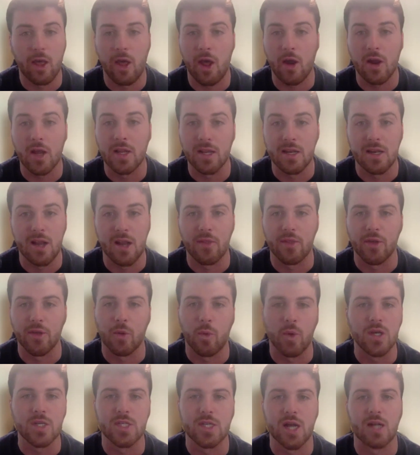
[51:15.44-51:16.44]
Harry did nothing.
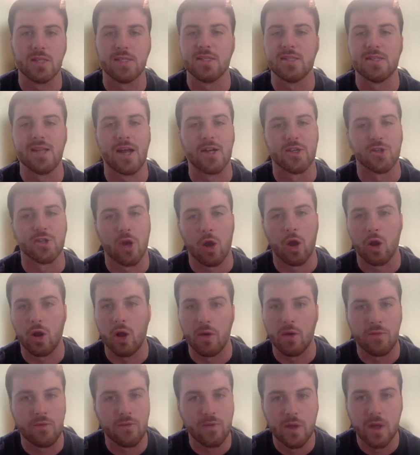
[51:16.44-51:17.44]
Quentin Johnson's not strong
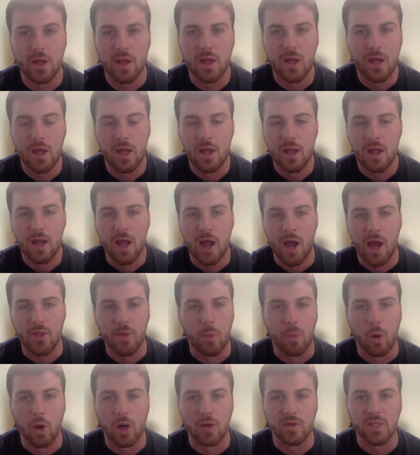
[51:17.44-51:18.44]
enough at the
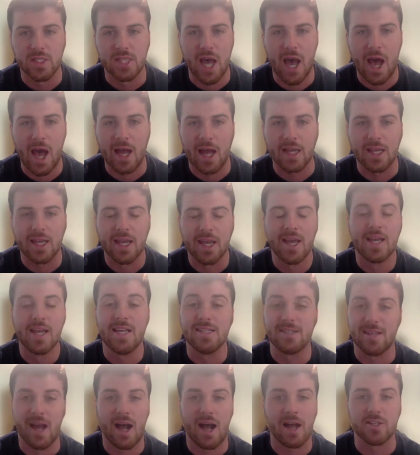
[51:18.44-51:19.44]
point of attack.
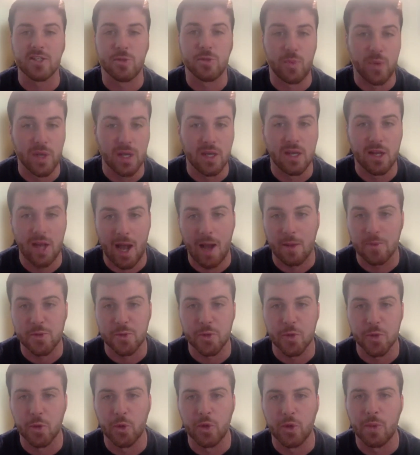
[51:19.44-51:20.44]
He's got speed,
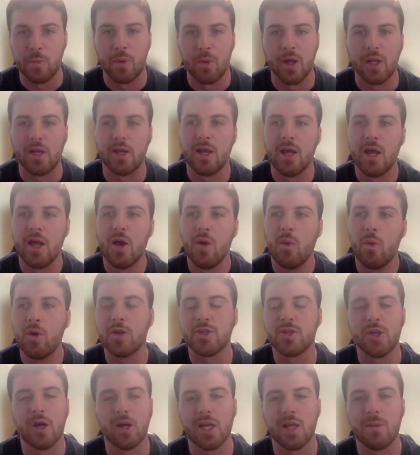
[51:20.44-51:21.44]
absolutely, but when
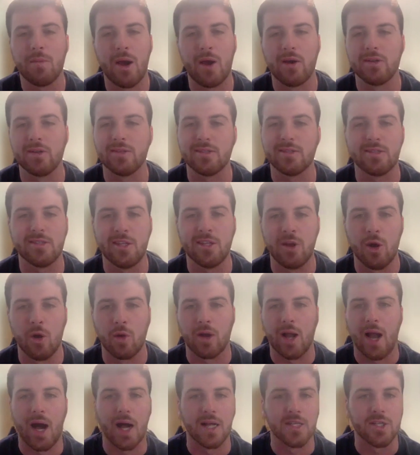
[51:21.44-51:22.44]
you're talking about
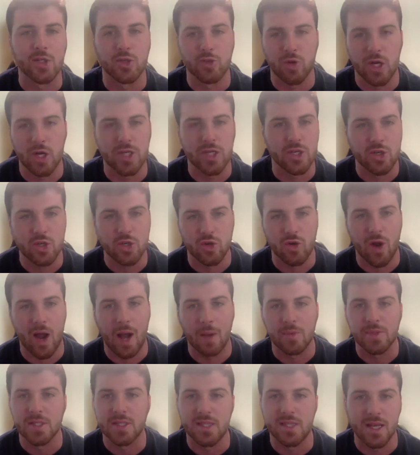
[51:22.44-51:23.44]
concentration
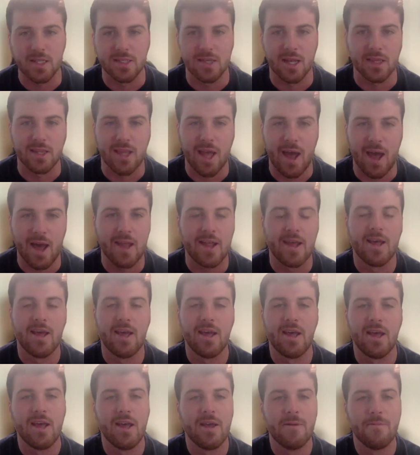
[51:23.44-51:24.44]
drops and things like that,
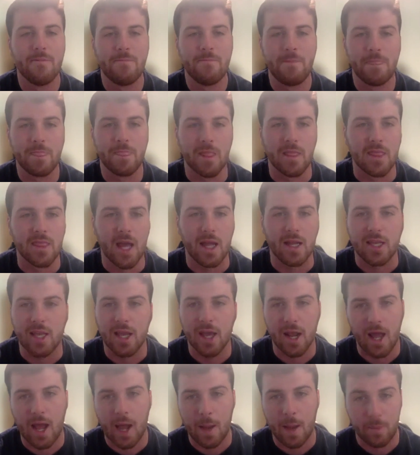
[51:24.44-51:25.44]
that
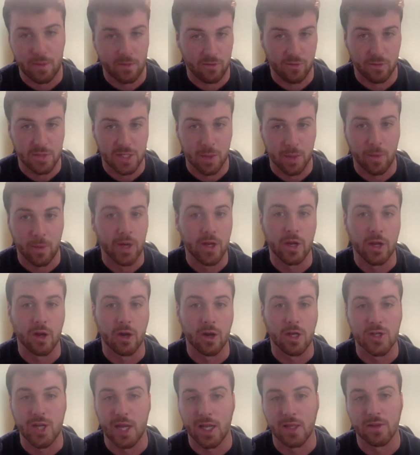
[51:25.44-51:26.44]
can't happen from somebody you're
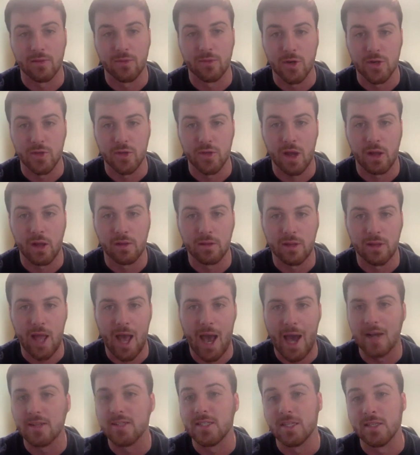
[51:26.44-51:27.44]
going to take in the first round.
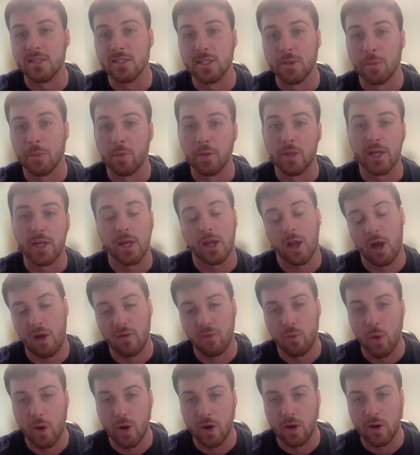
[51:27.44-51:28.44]
Addison's the
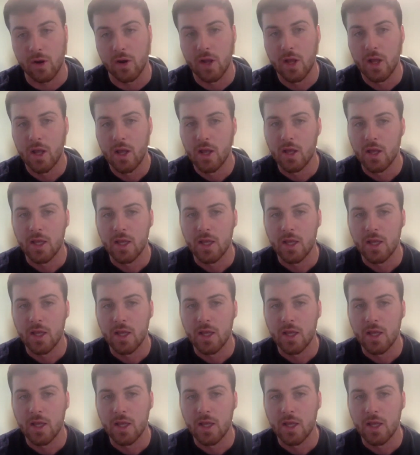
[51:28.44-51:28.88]
Biletnikoff winner.